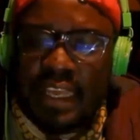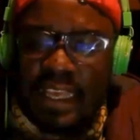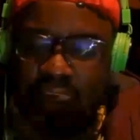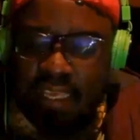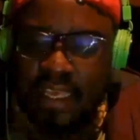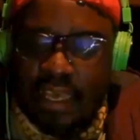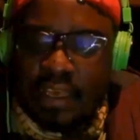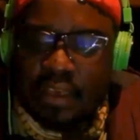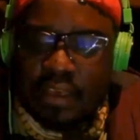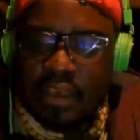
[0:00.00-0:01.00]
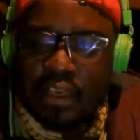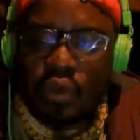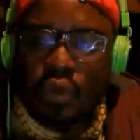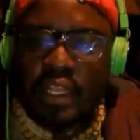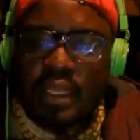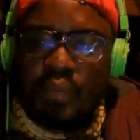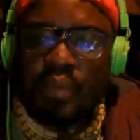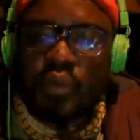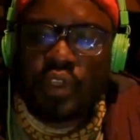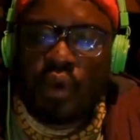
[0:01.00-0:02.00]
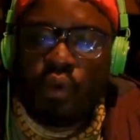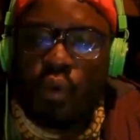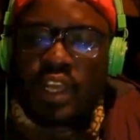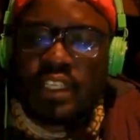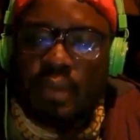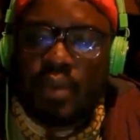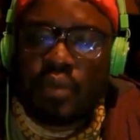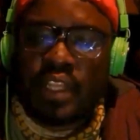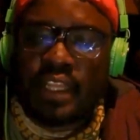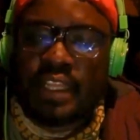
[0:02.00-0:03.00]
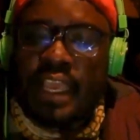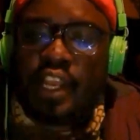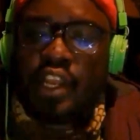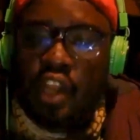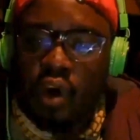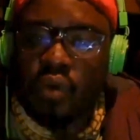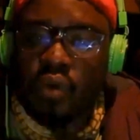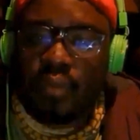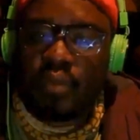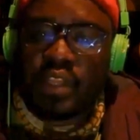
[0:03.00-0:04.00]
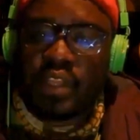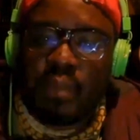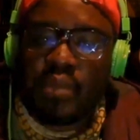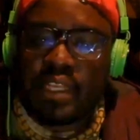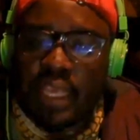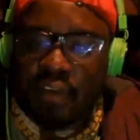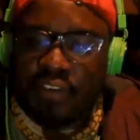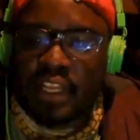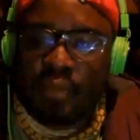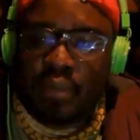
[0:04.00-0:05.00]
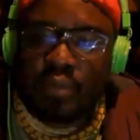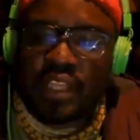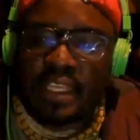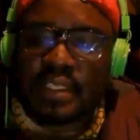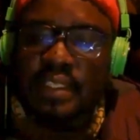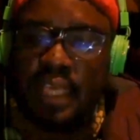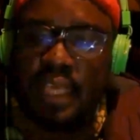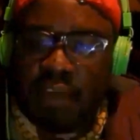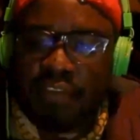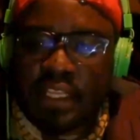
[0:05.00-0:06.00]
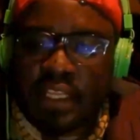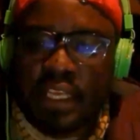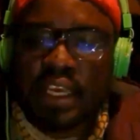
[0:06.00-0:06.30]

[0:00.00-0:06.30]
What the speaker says: here so that the people, they will watch, the people that they know, the people they meet every day, the people they see every day,